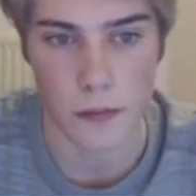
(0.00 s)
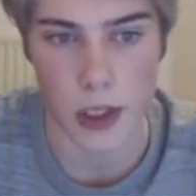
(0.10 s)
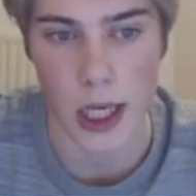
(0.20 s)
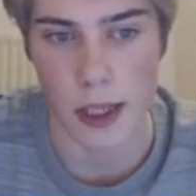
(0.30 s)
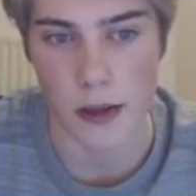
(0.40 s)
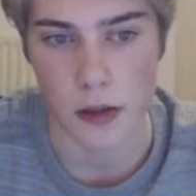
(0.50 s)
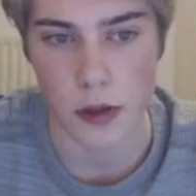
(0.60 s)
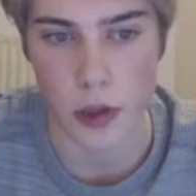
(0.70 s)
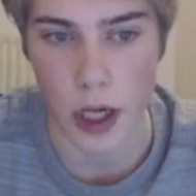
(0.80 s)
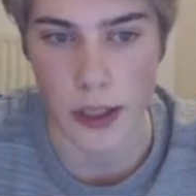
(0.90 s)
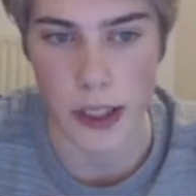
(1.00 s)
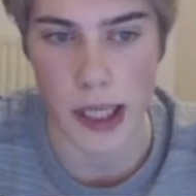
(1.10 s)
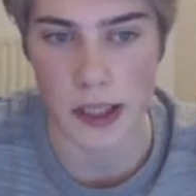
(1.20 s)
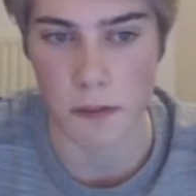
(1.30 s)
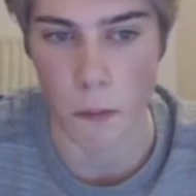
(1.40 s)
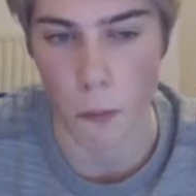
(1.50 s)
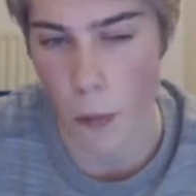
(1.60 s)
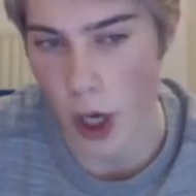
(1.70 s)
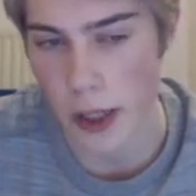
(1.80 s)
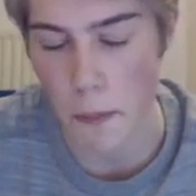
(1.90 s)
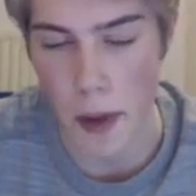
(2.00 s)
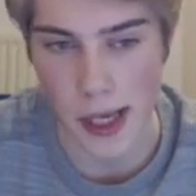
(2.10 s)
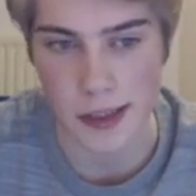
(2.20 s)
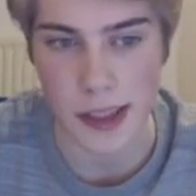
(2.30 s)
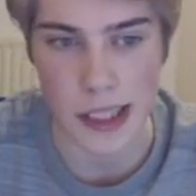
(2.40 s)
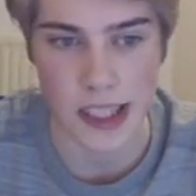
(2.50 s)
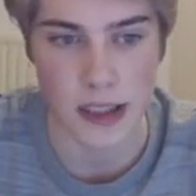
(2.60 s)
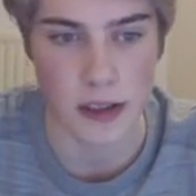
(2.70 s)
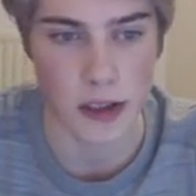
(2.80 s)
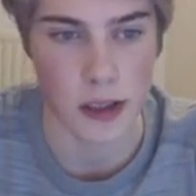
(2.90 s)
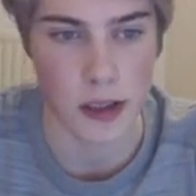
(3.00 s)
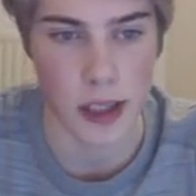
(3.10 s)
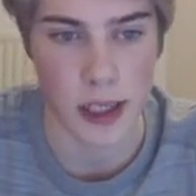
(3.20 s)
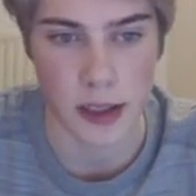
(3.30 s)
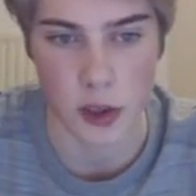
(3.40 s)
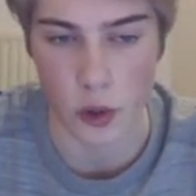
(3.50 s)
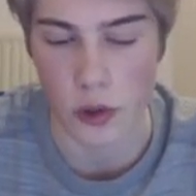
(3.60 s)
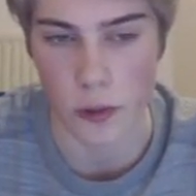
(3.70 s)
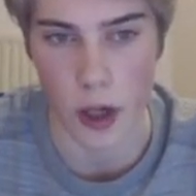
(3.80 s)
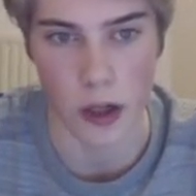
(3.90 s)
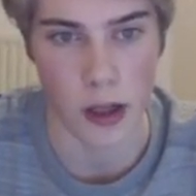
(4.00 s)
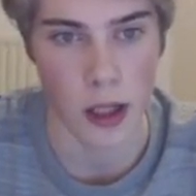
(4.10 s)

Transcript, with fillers: yeah, try to get white basically uh, in a, in a zugzwang.